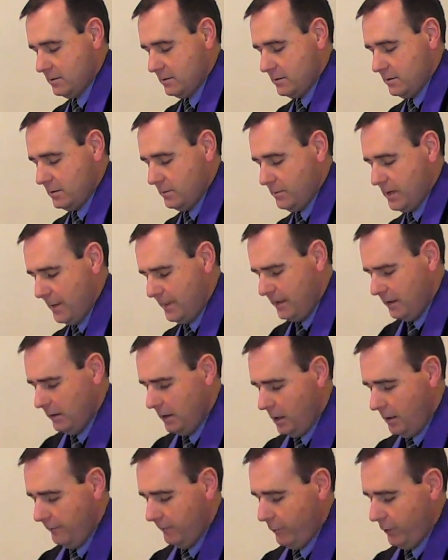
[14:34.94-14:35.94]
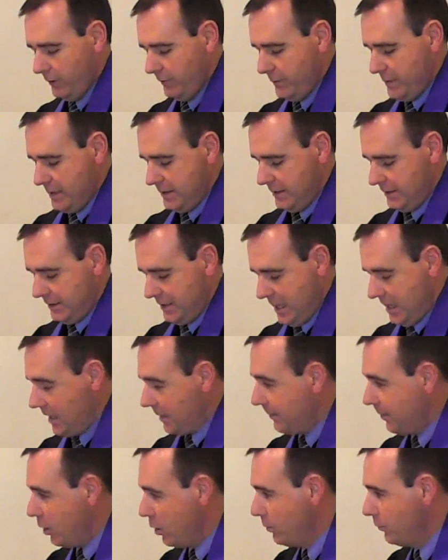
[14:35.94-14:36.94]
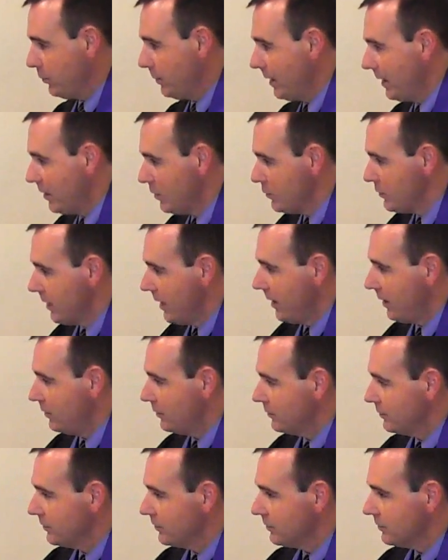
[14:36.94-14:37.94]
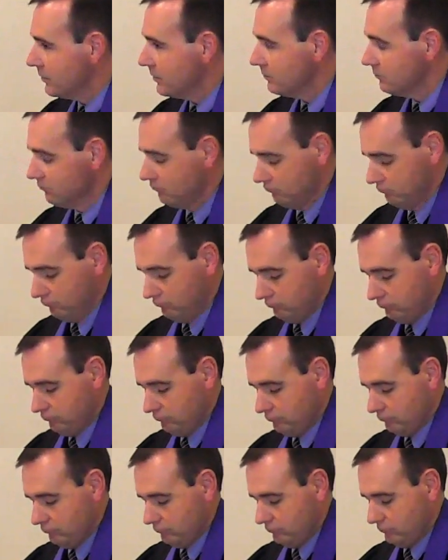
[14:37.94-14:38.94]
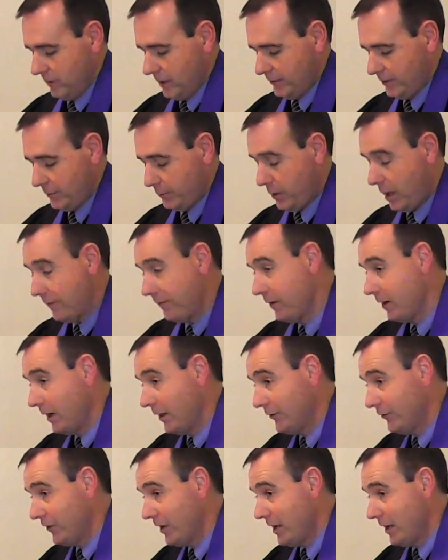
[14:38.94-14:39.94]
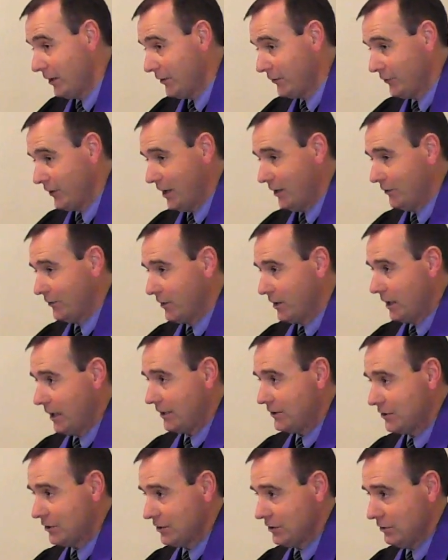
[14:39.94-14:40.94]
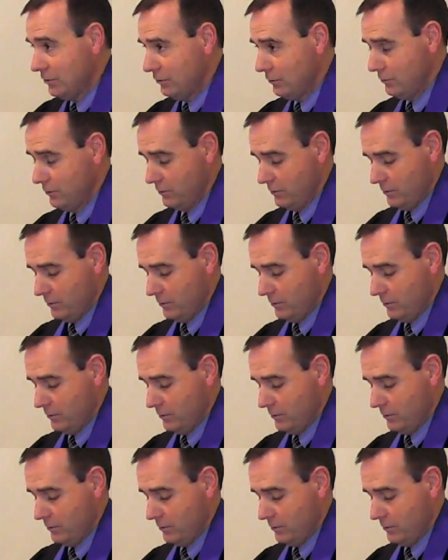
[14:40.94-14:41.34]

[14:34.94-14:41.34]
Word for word: Maybe love would have been to take him home to my own house, as the prophet Isaiah says that I should do.